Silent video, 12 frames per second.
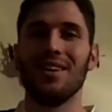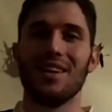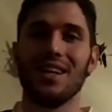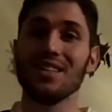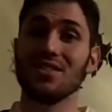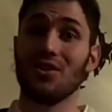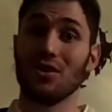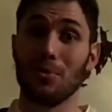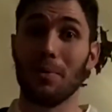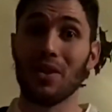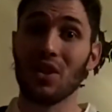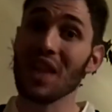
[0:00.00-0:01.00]
Let's talk
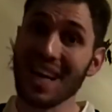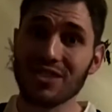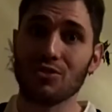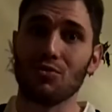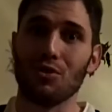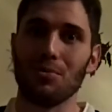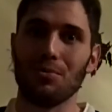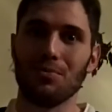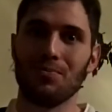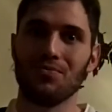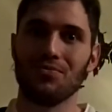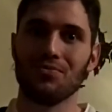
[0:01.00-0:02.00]
about the next group.
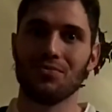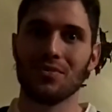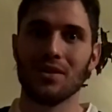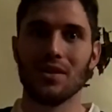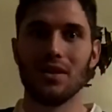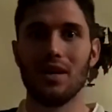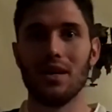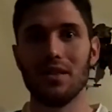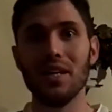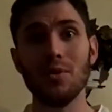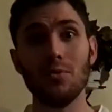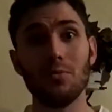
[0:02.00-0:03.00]
And
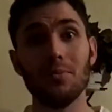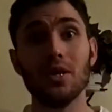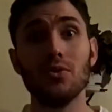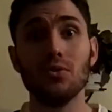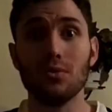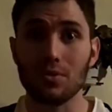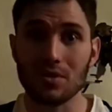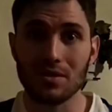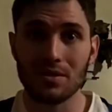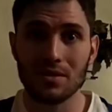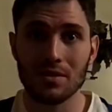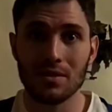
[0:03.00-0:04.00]
they will be called
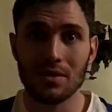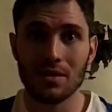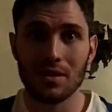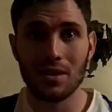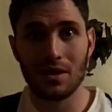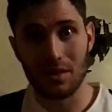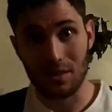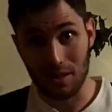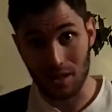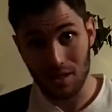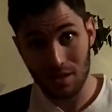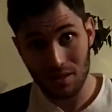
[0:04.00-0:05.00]

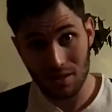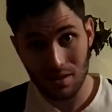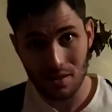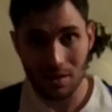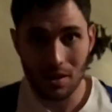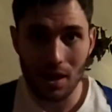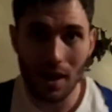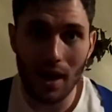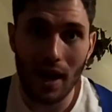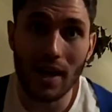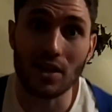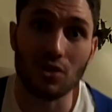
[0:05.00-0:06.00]
the
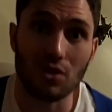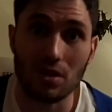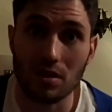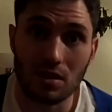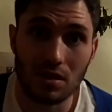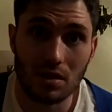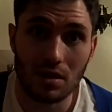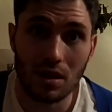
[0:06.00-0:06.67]
anxious.